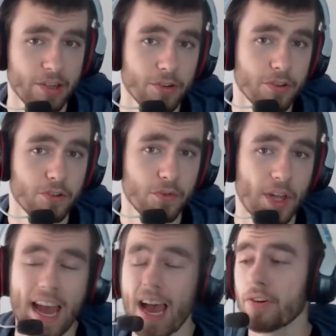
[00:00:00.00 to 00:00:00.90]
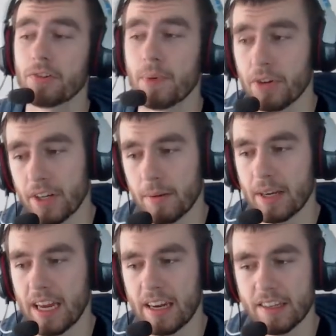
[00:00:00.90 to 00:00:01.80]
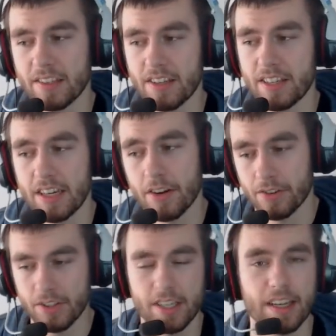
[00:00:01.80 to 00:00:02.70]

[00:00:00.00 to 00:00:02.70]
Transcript: used for the house building mechanics in the DLC